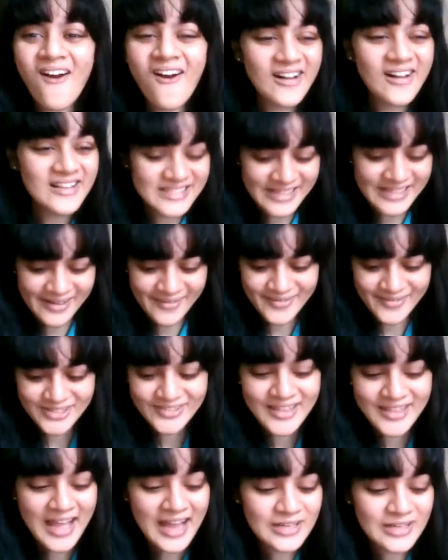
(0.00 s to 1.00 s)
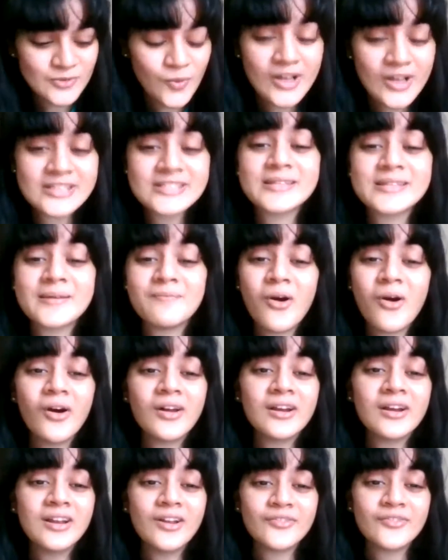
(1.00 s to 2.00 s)
Awesome. So that was the
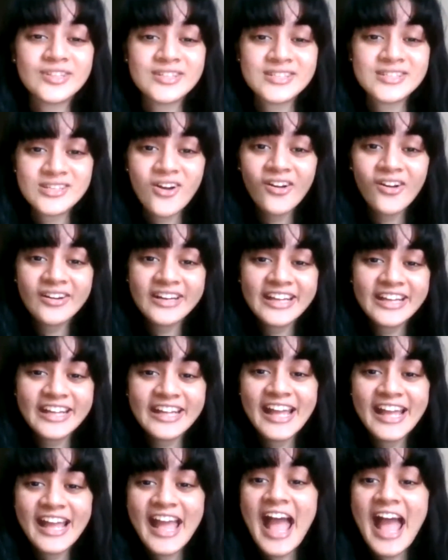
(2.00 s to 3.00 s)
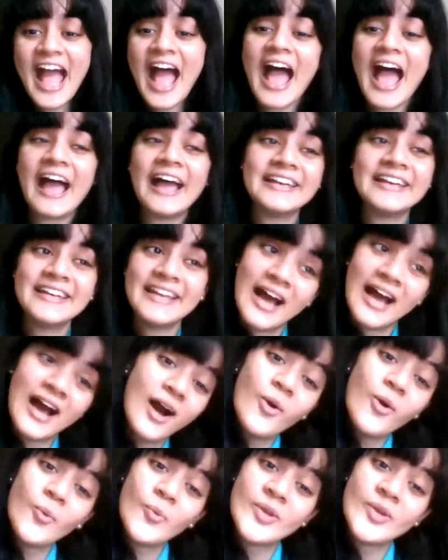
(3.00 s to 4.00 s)
moral of the story. And
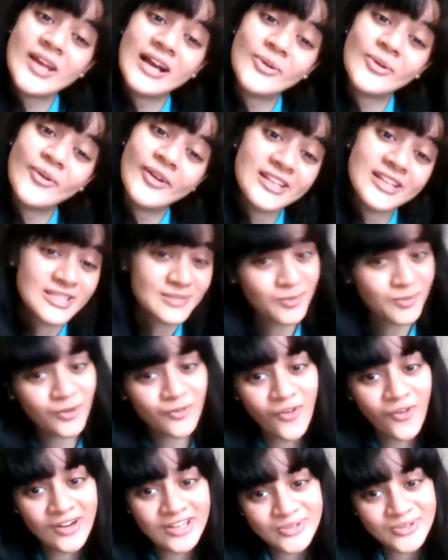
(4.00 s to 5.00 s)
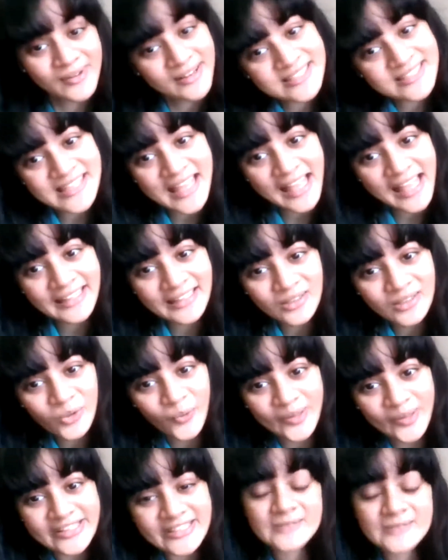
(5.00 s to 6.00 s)
now we are going to move on to our second
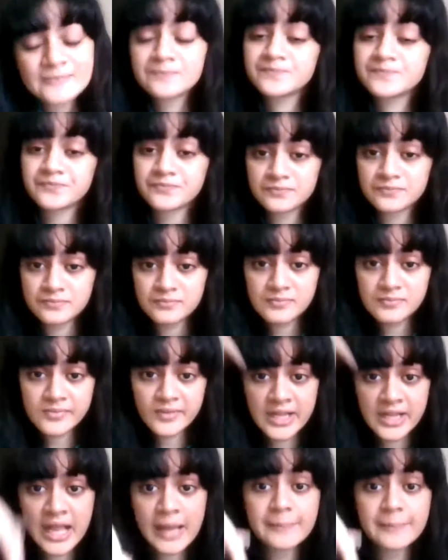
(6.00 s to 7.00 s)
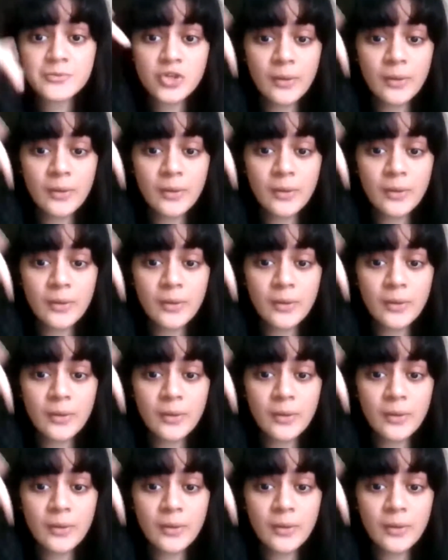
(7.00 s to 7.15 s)
quiz. I'm